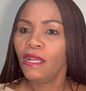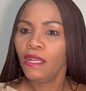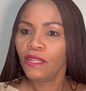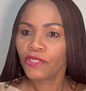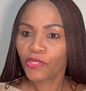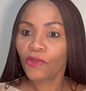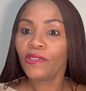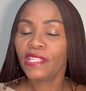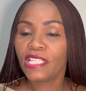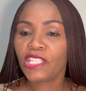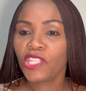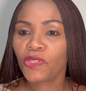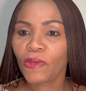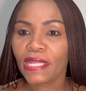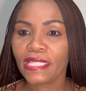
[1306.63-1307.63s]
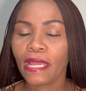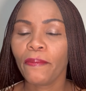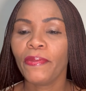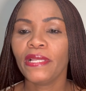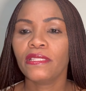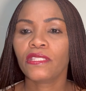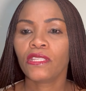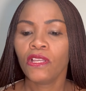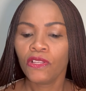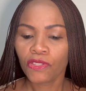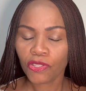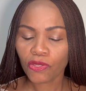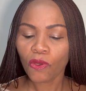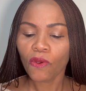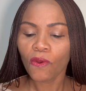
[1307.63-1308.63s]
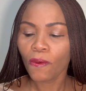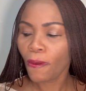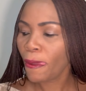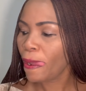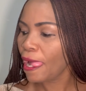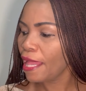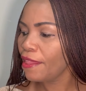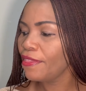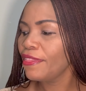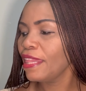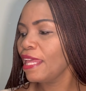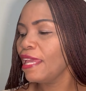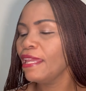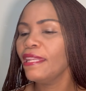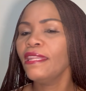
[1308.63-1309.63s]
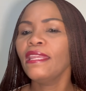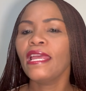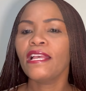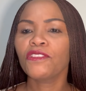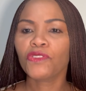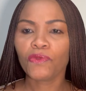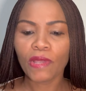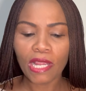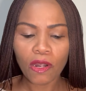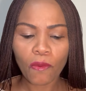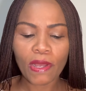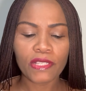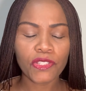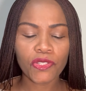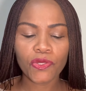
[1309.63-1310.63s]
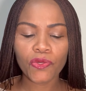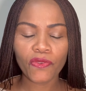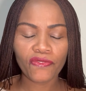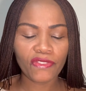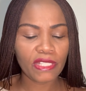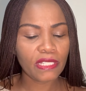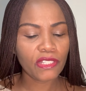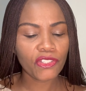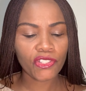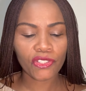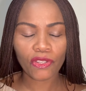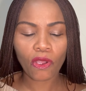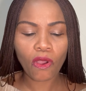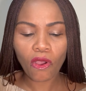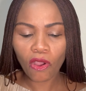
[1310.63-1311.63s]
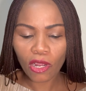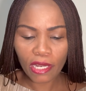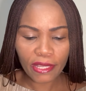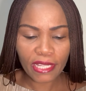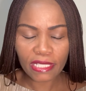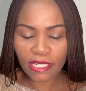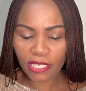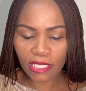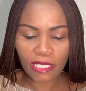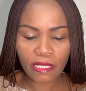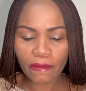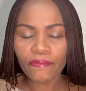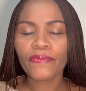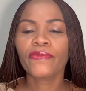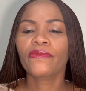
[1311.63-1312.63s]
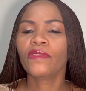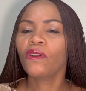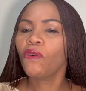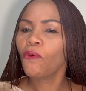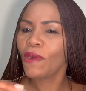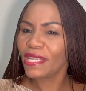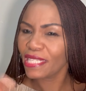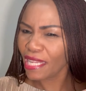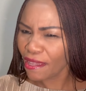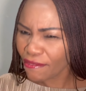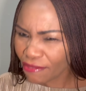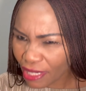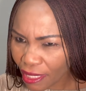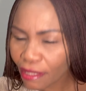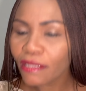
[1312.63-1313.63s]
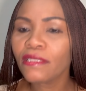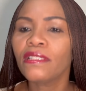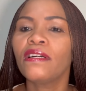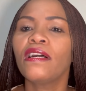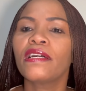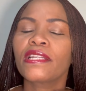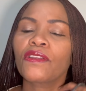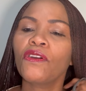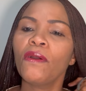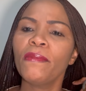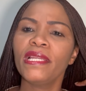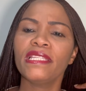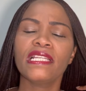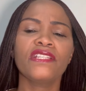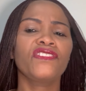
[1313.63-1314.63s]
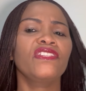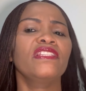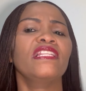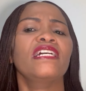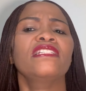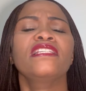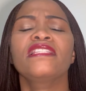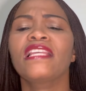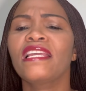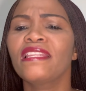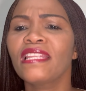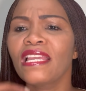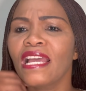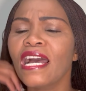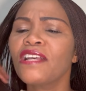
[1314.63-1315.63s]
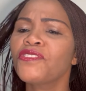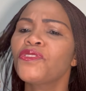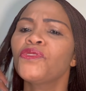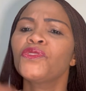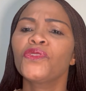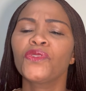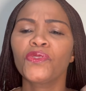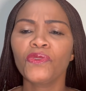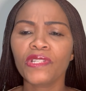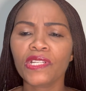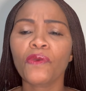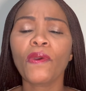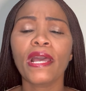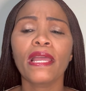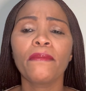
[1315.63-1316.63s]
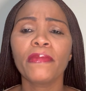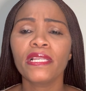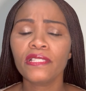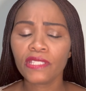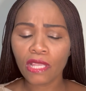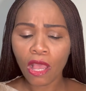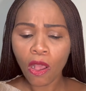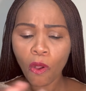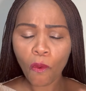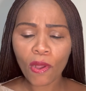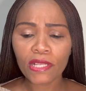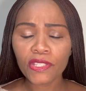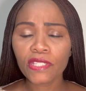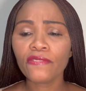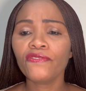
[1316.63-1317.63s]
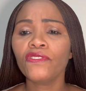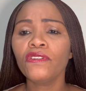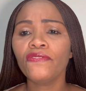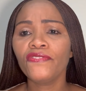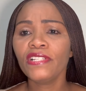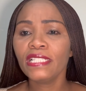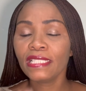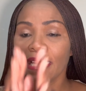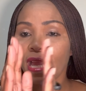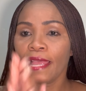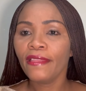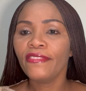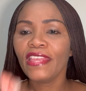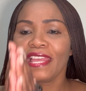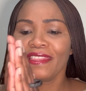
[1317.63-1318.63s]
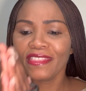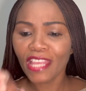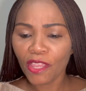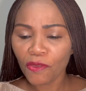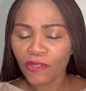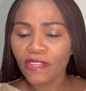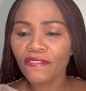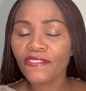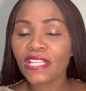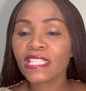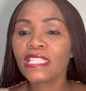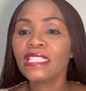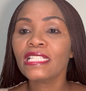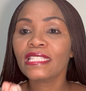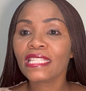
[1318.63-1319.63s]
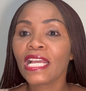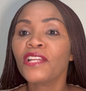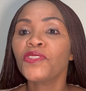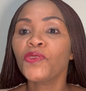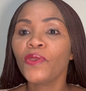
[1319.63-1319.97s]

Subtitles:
so this is what happens. So, and then as well, once you finish all the 3 or whatever recommendation that they ask you to do, requirements, once fulfilled, then the university that